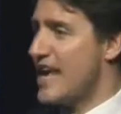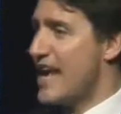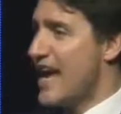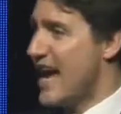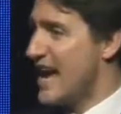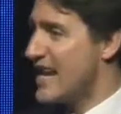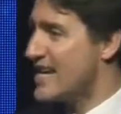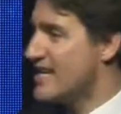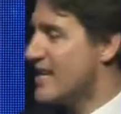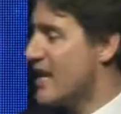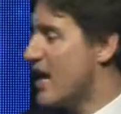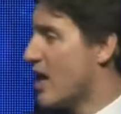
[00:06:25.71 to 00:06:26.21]

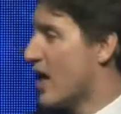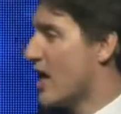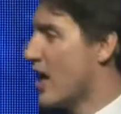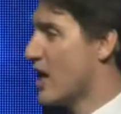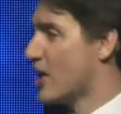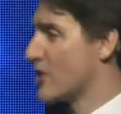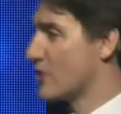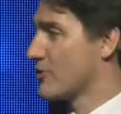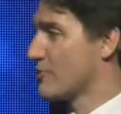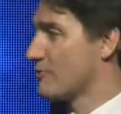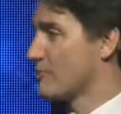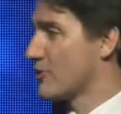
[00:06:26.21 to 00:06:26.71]
and young
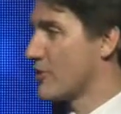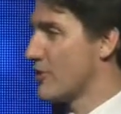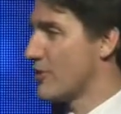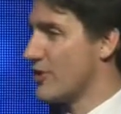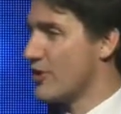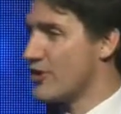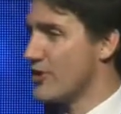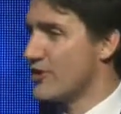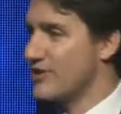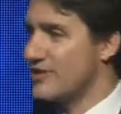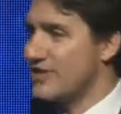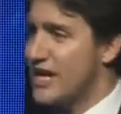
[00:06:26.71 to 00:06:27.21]

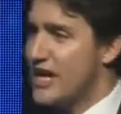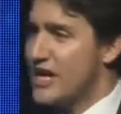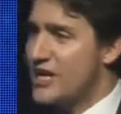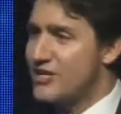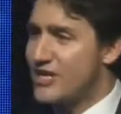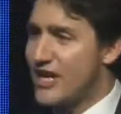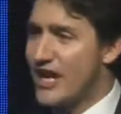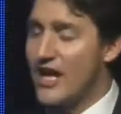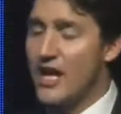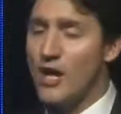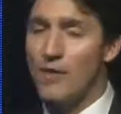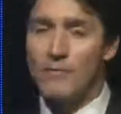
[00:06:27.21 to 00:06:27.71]
entrepreneurs
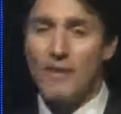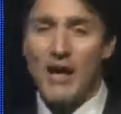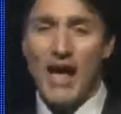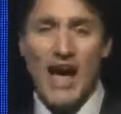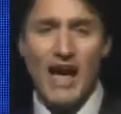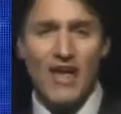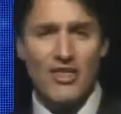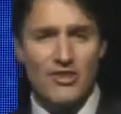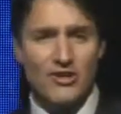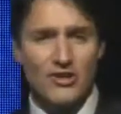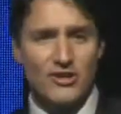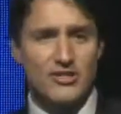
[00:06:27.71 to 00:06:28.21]
to help
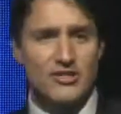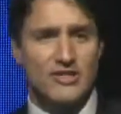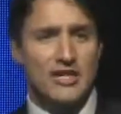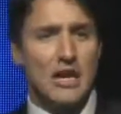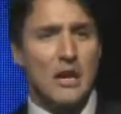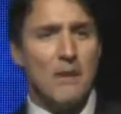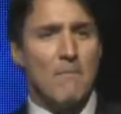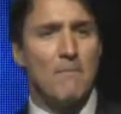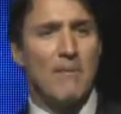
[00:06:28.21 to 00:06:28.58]
others